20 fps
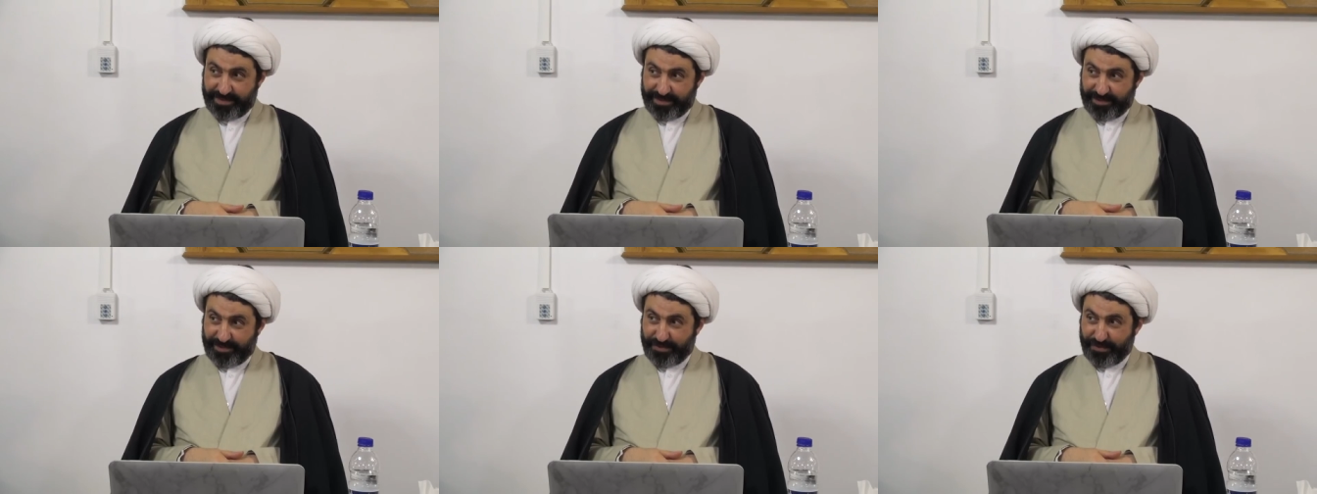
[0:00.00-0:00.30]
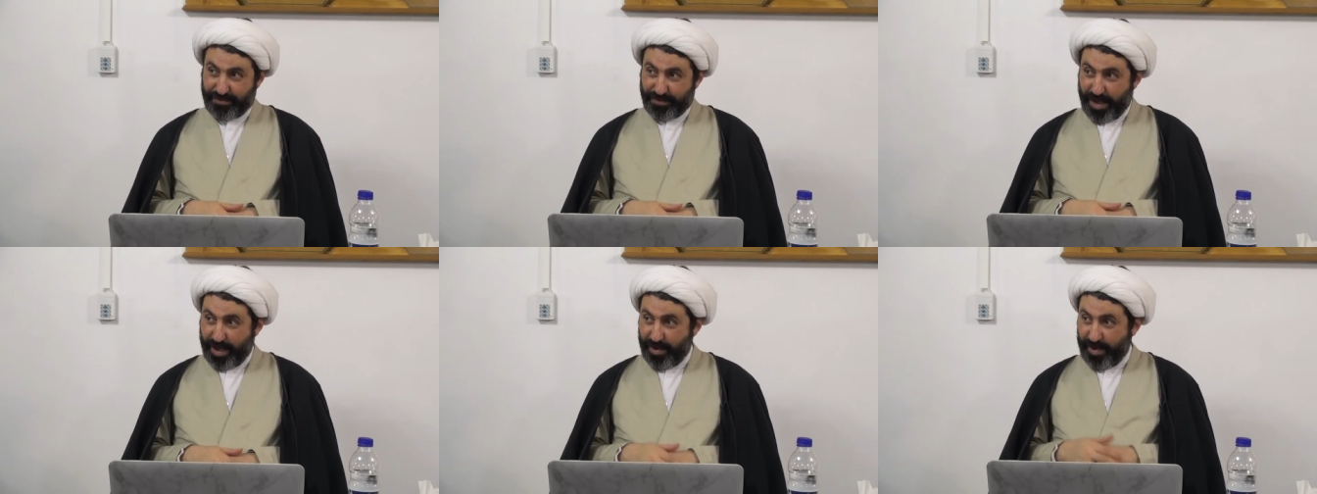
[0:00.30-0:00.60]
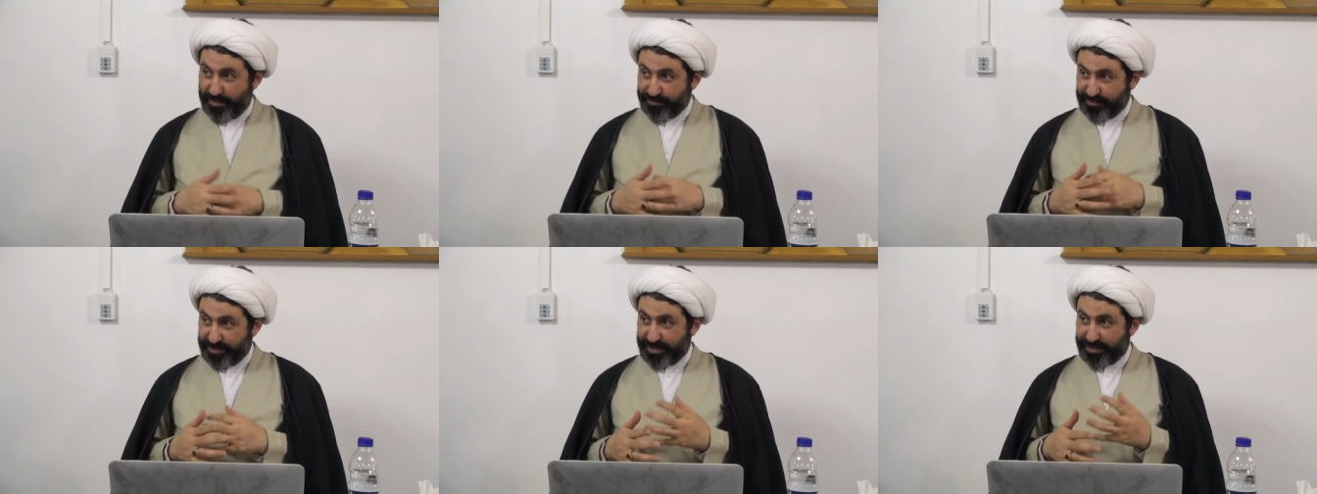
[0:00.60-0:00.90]
You know, now
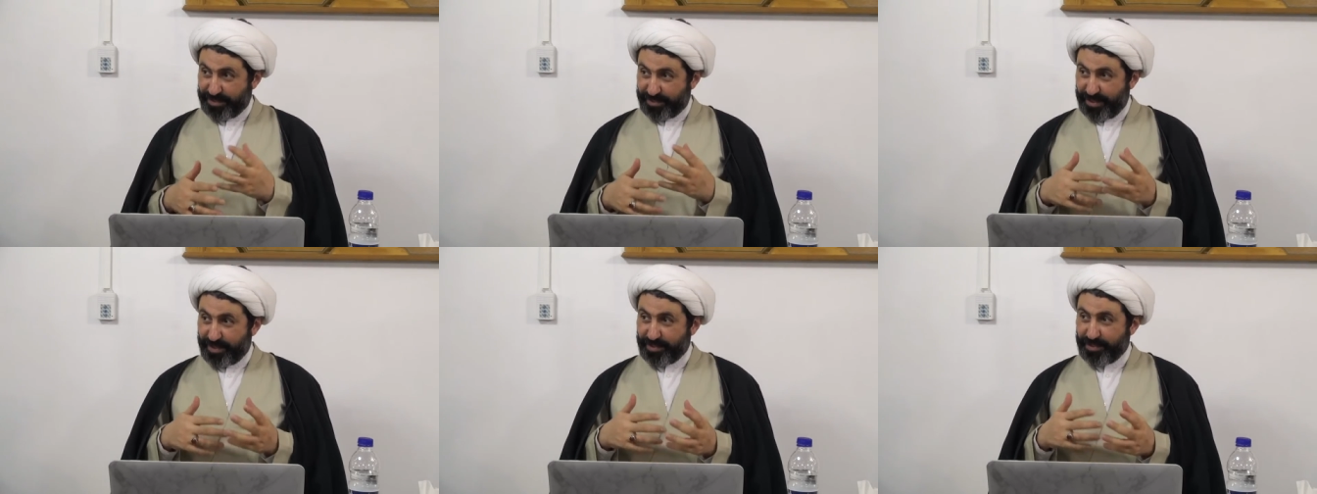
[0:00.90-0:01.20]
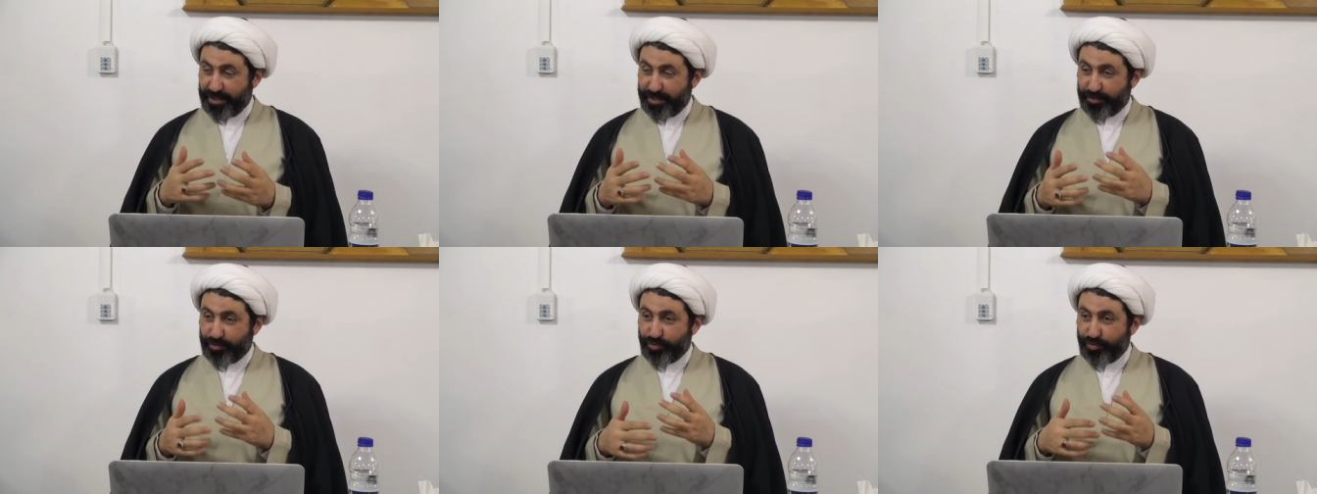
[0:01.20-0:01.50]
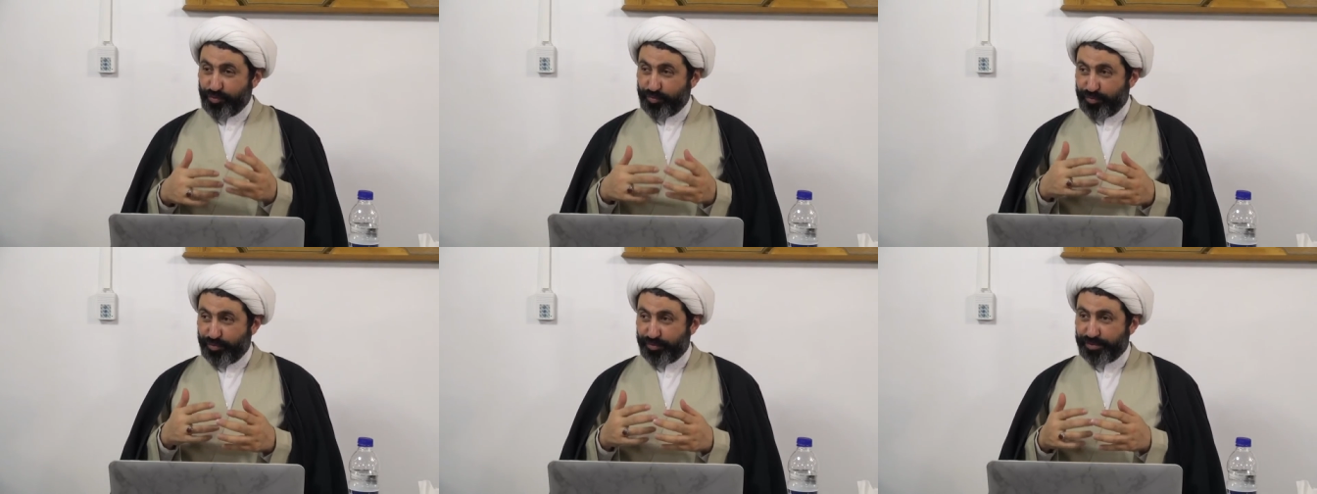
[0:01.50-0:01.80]
after studying
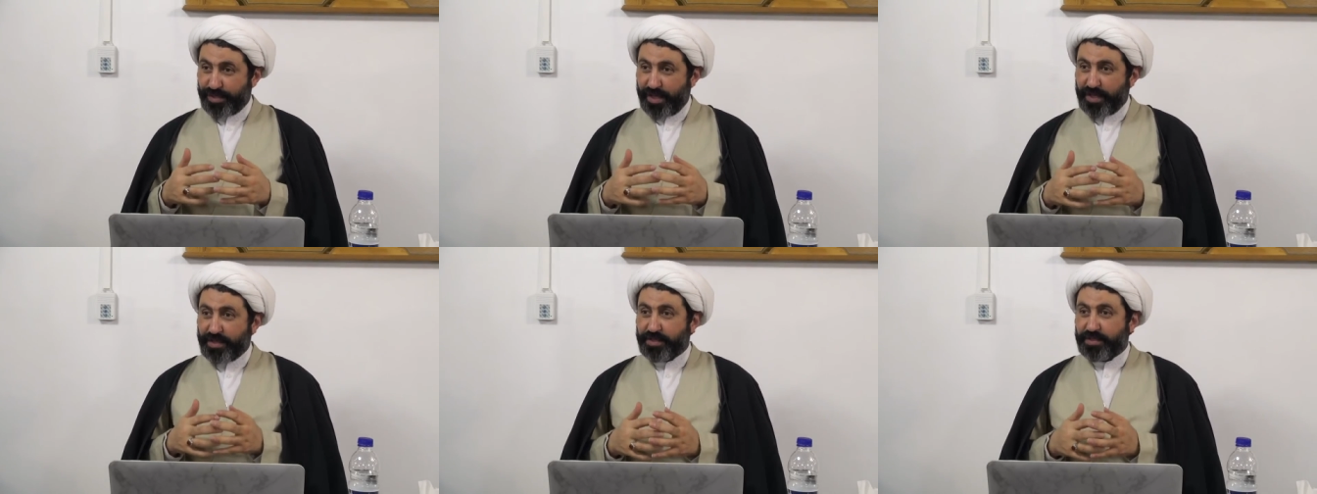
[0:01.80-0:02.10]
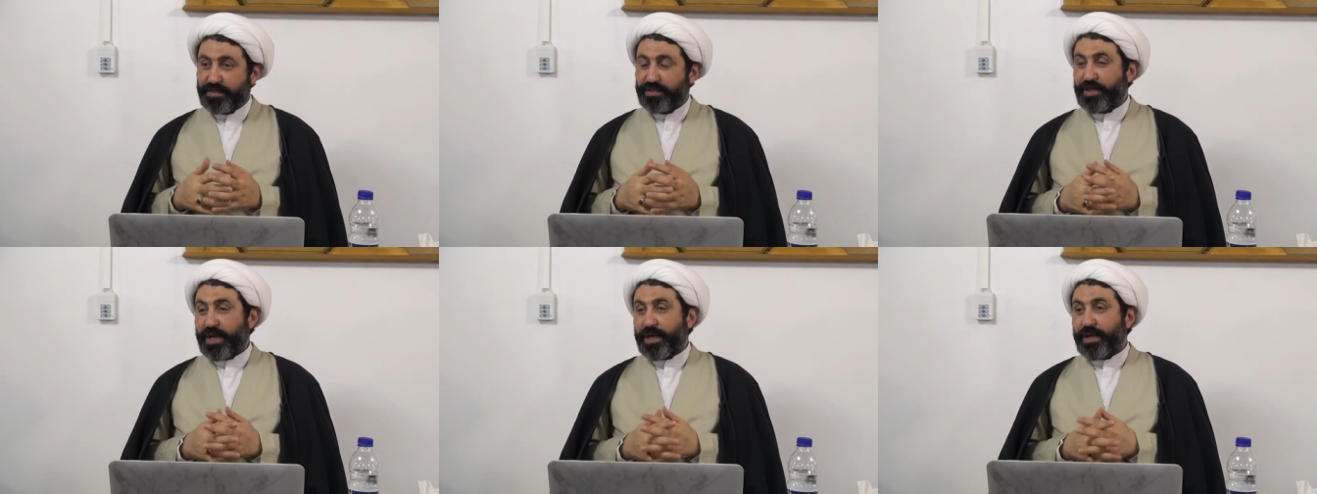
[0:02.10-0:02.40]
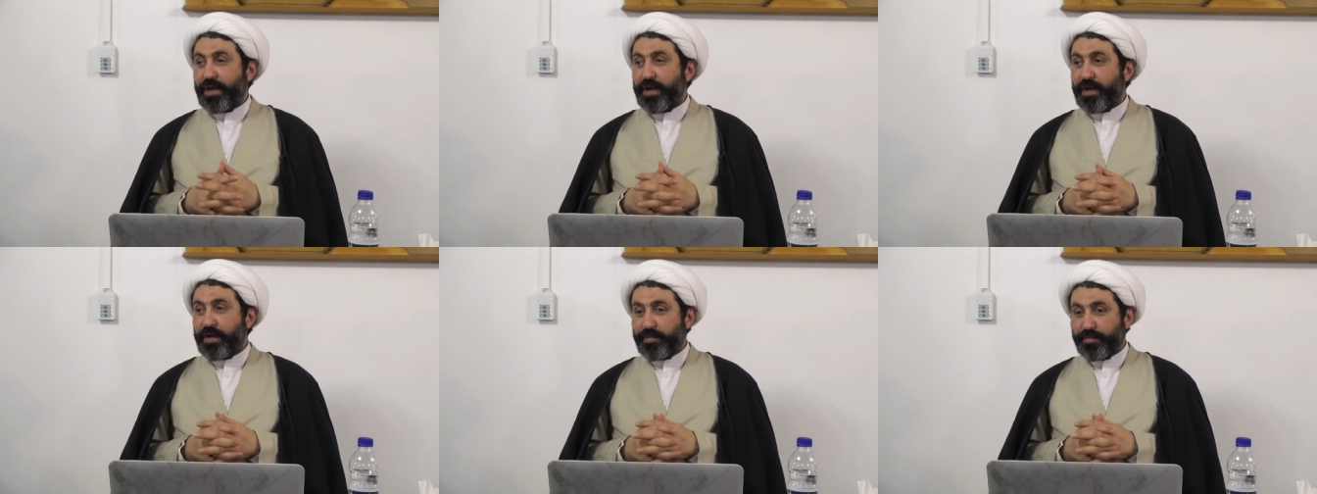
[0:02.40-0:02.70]
two books on
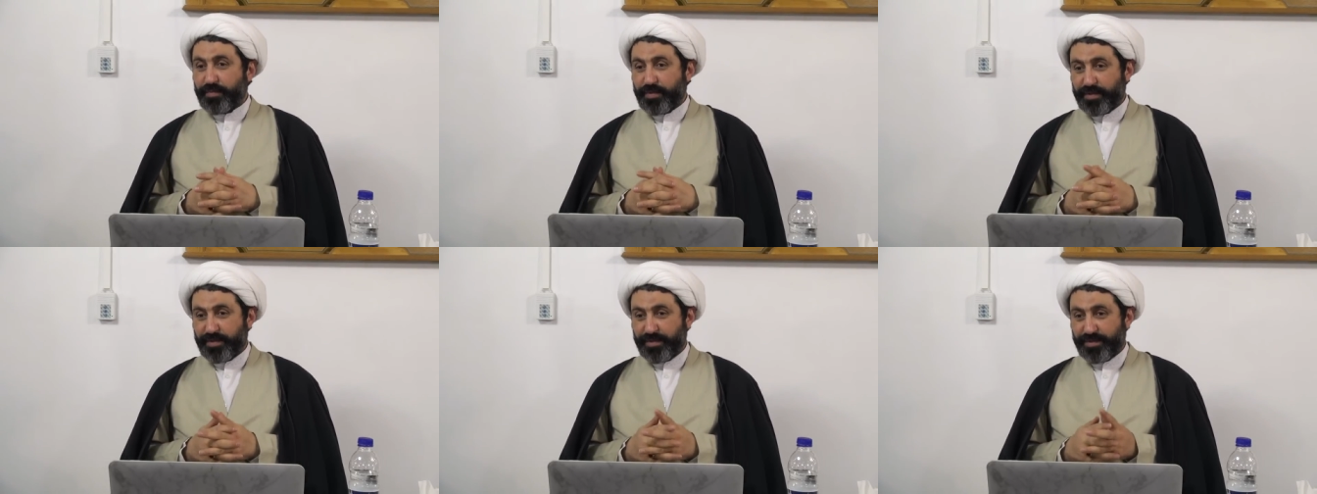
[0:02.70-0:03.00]
Kalam,